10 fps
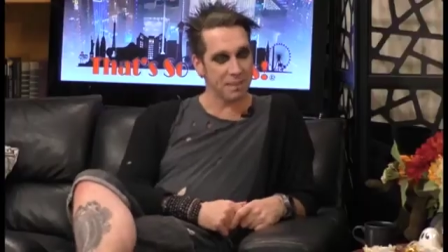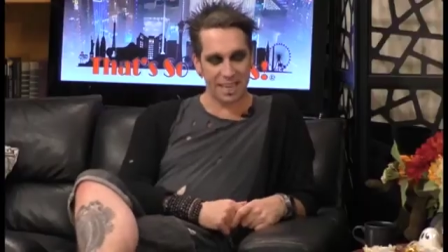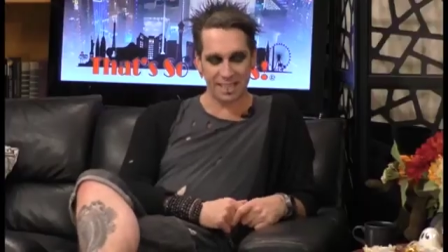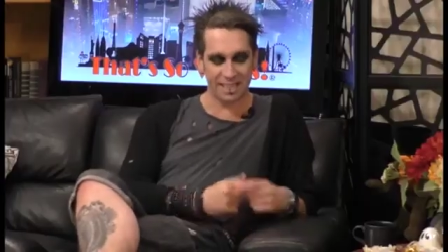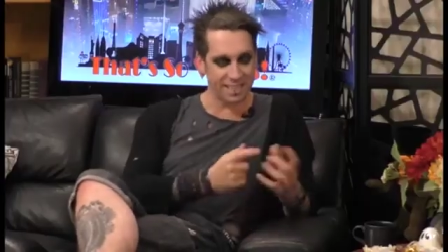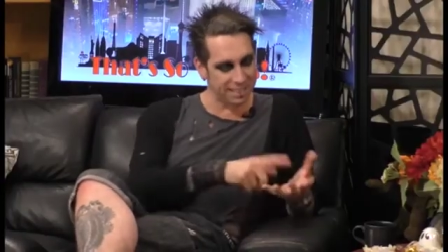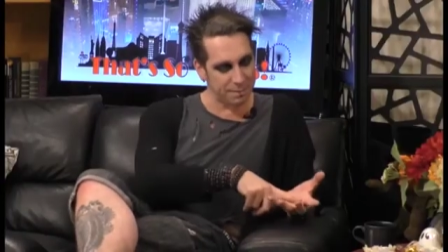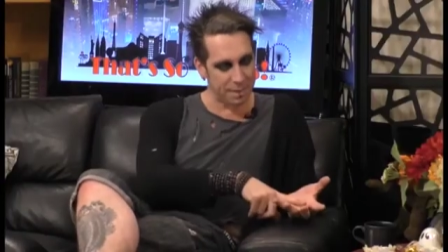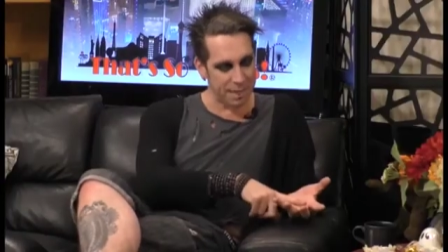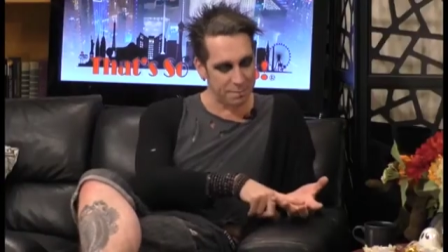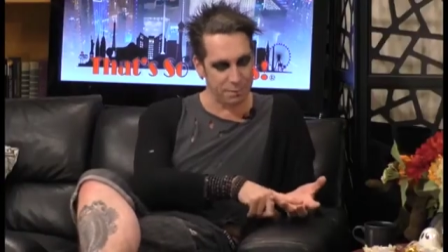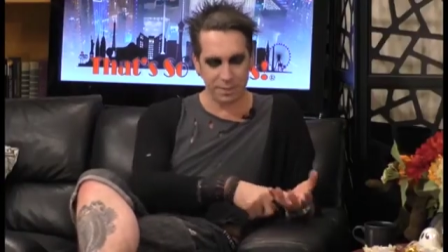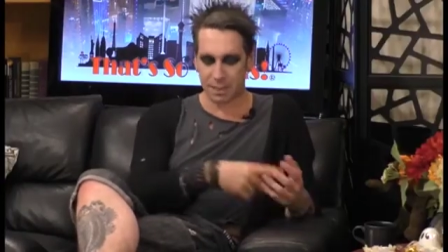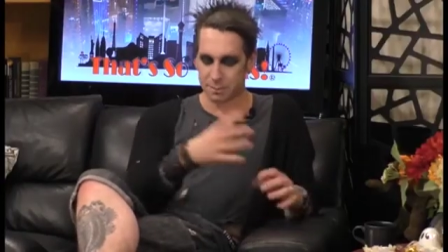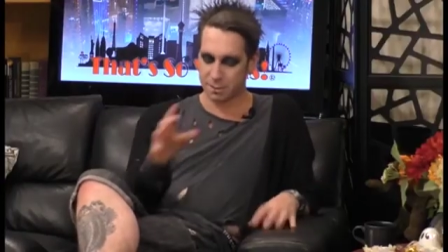And then I ended up
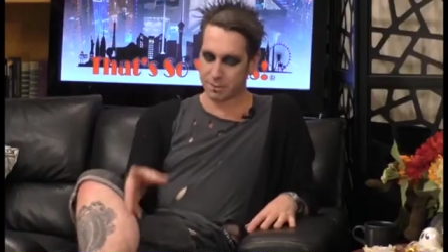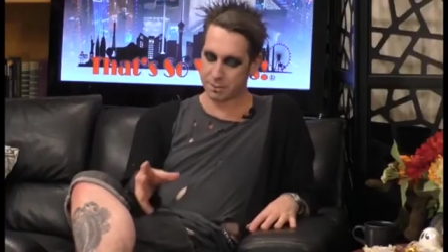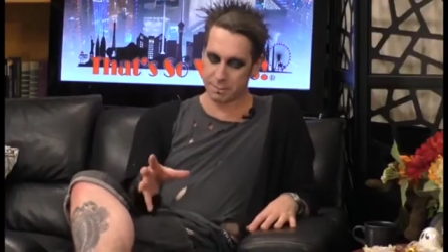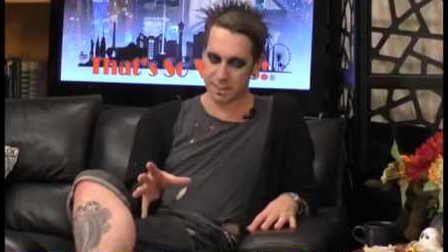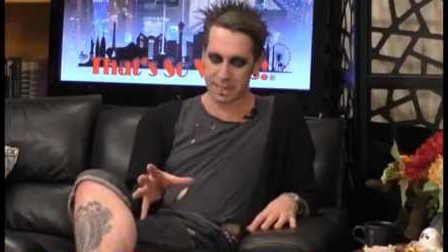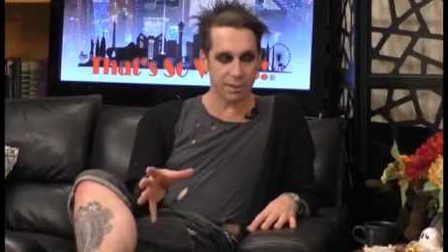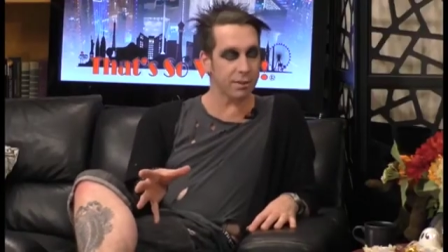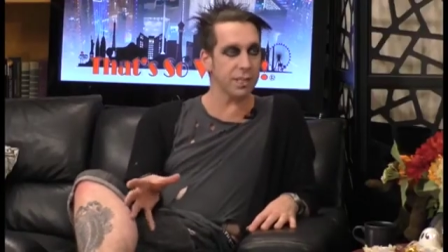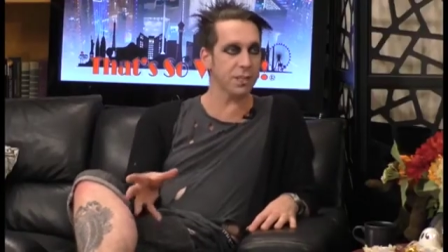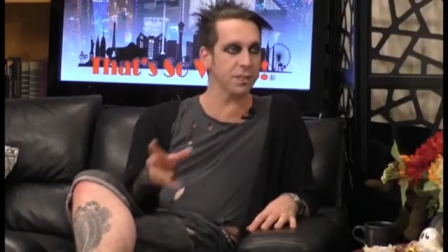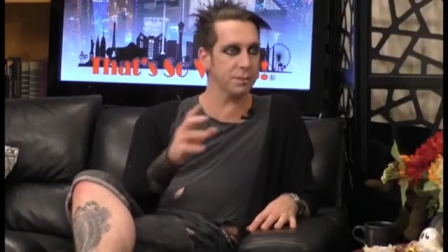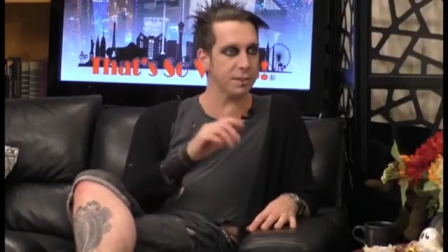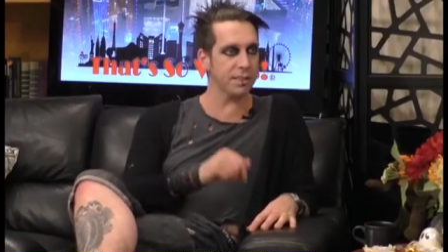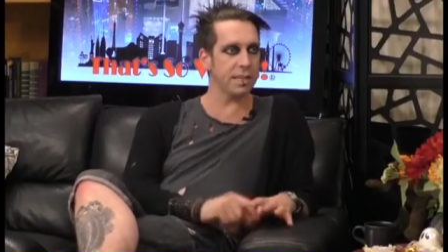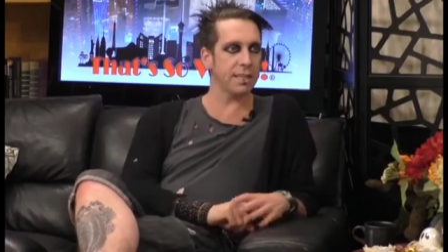moving up to the bigger town Christchurch
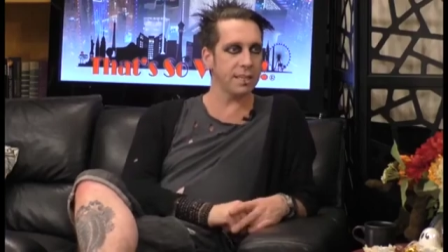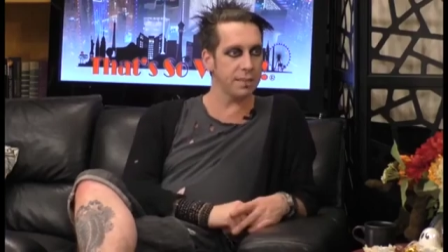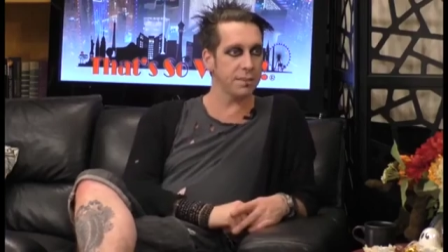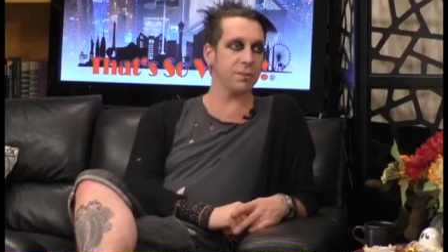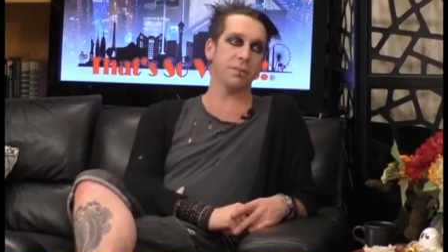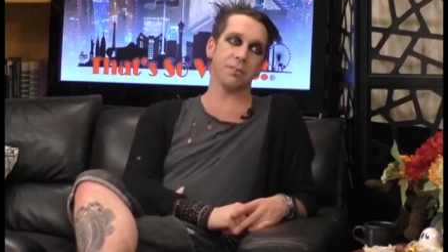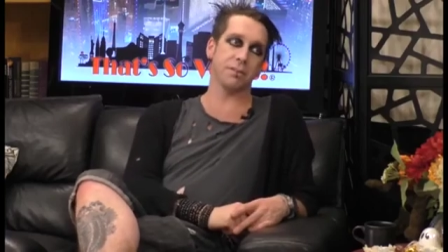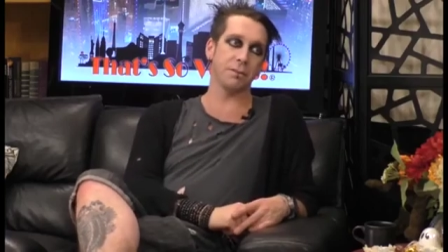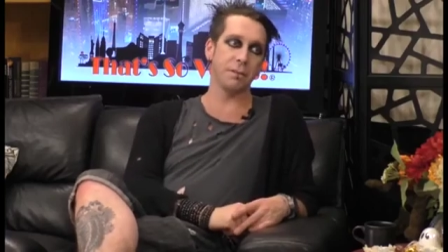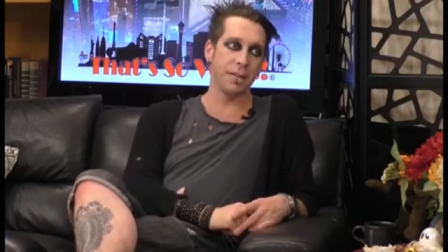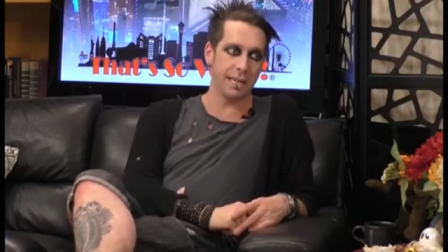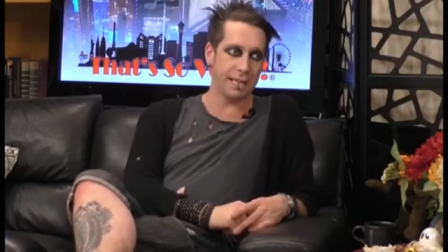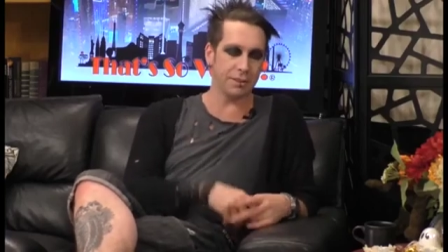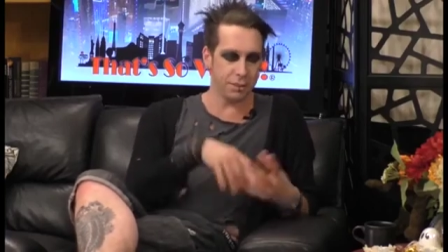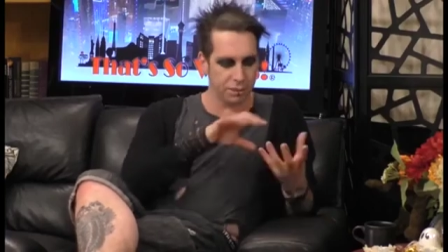where I studied at a circus school.
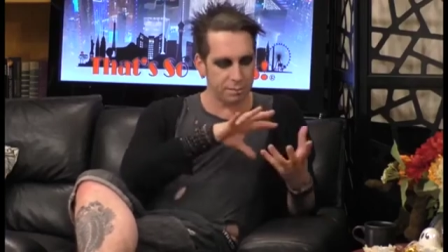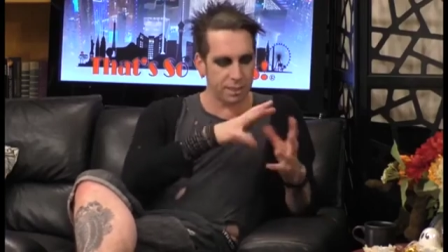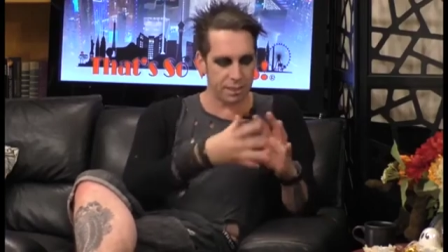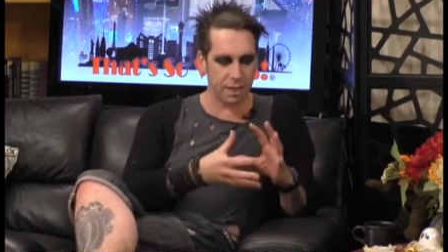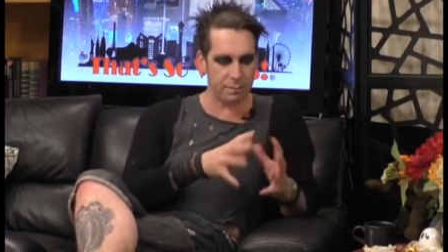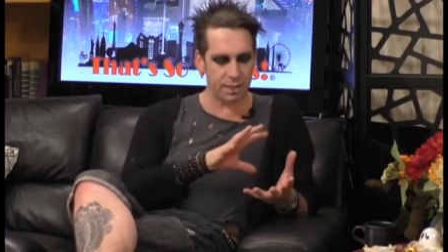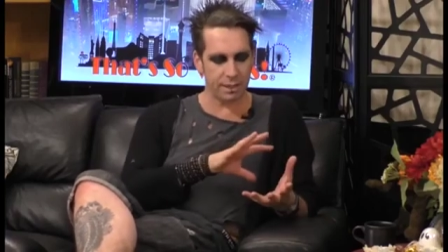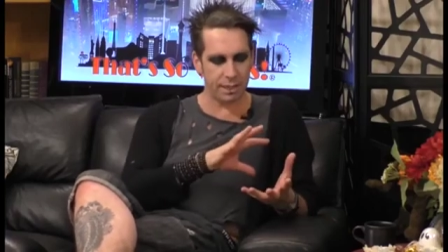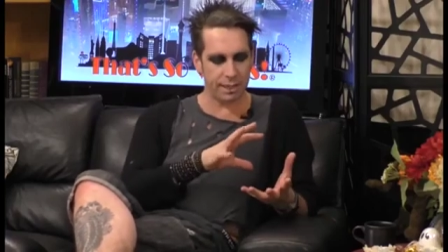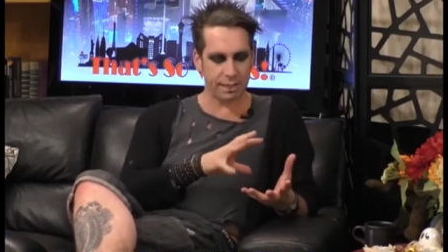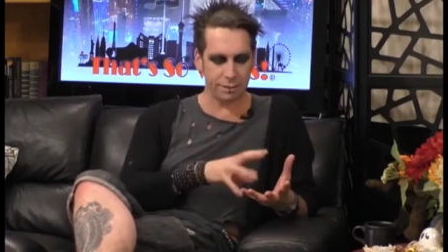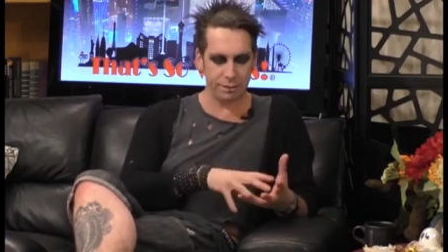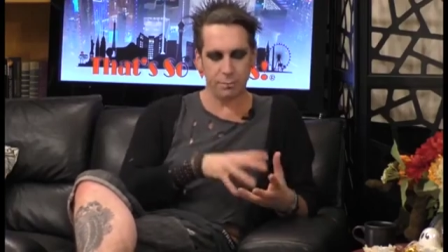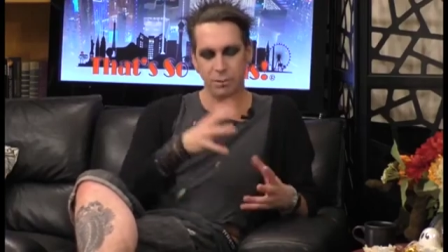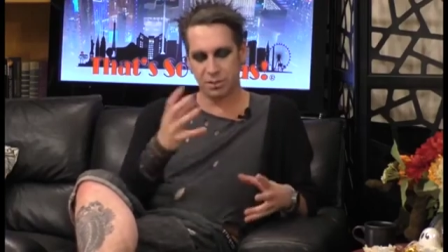And so during my time there I
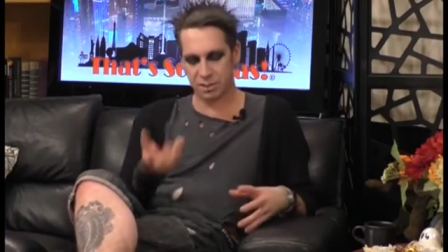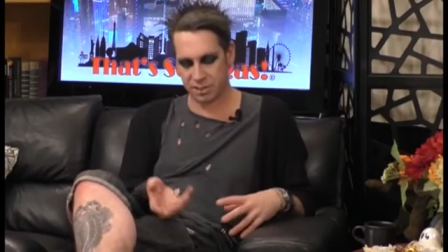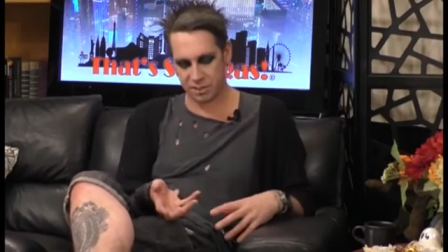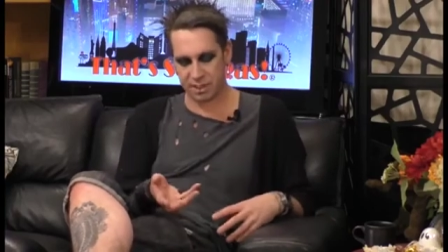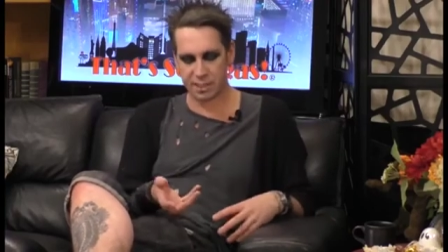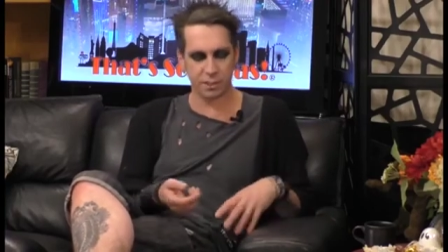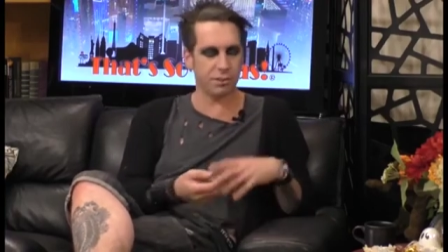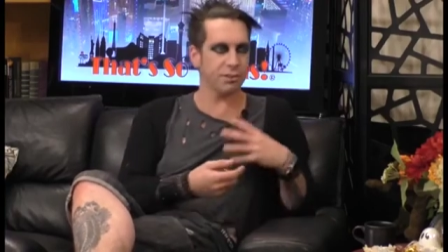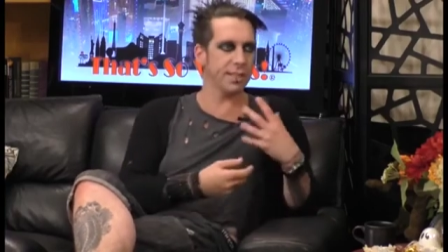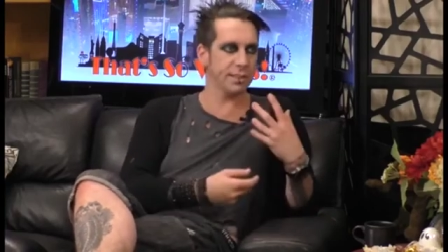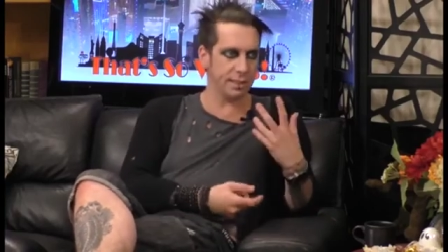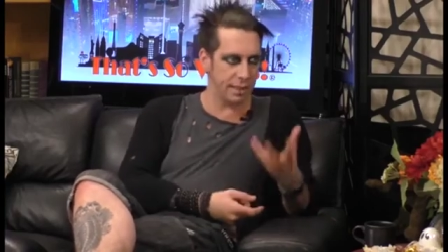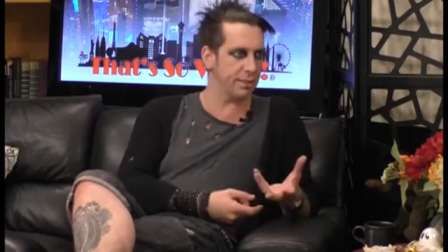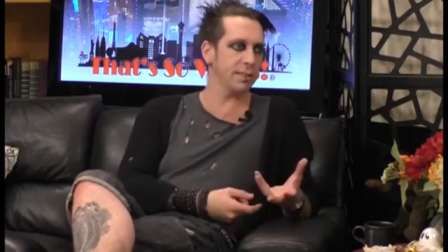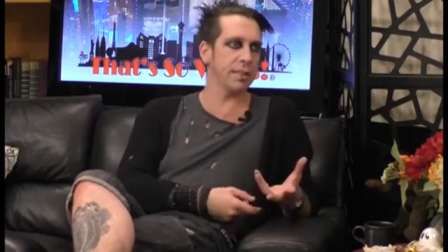learned more circus sideshow tricks and
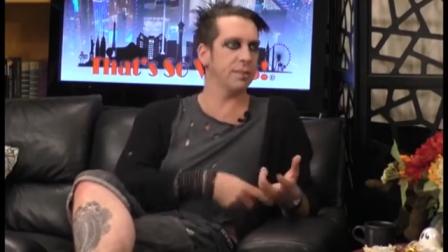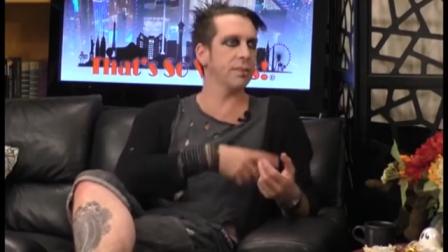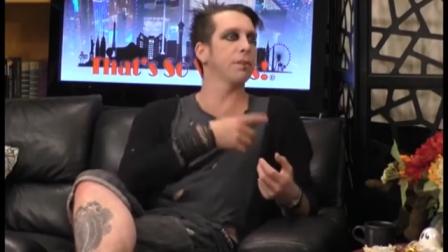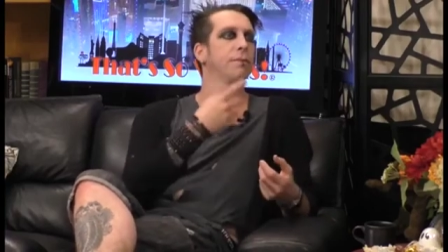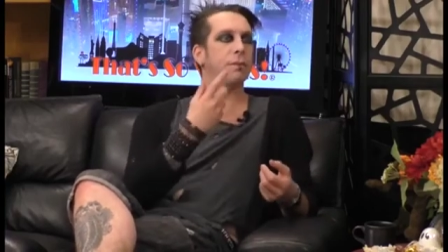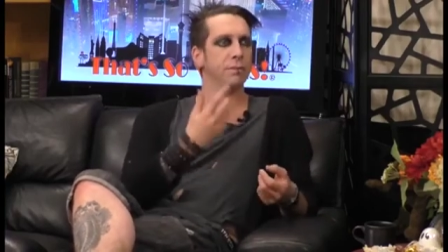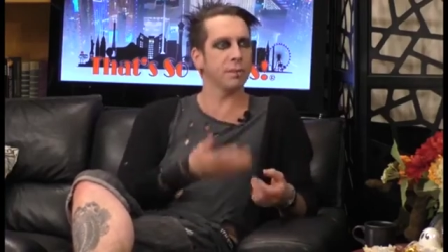other stunts and got involved